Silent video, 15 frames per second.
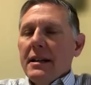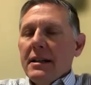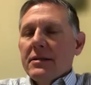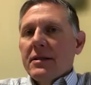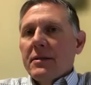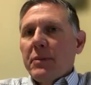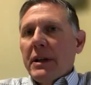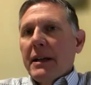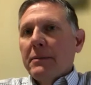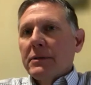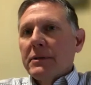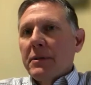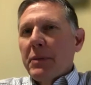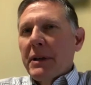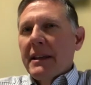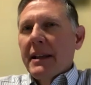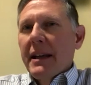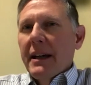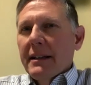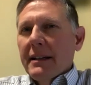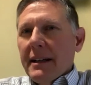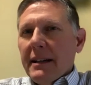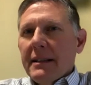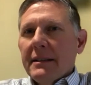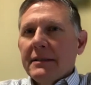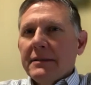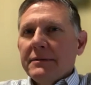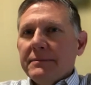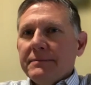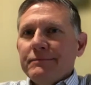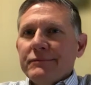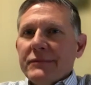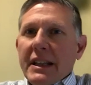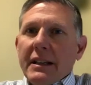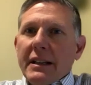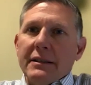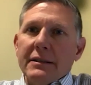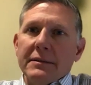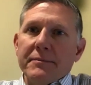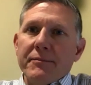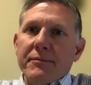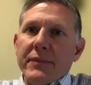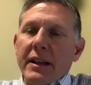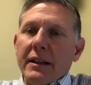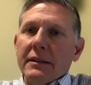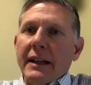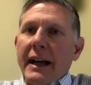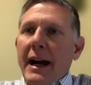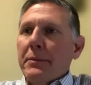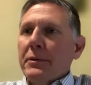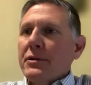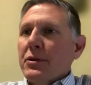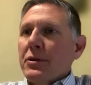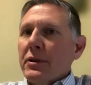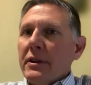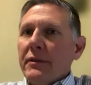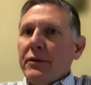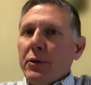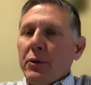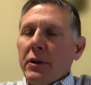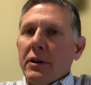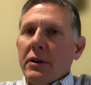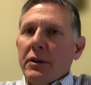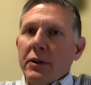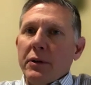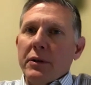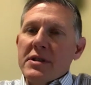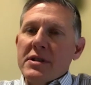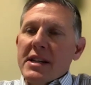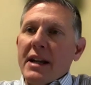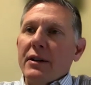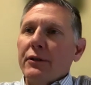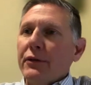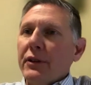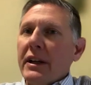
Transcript: to be able to be that kind of, you know, laboratory, if you will, or center for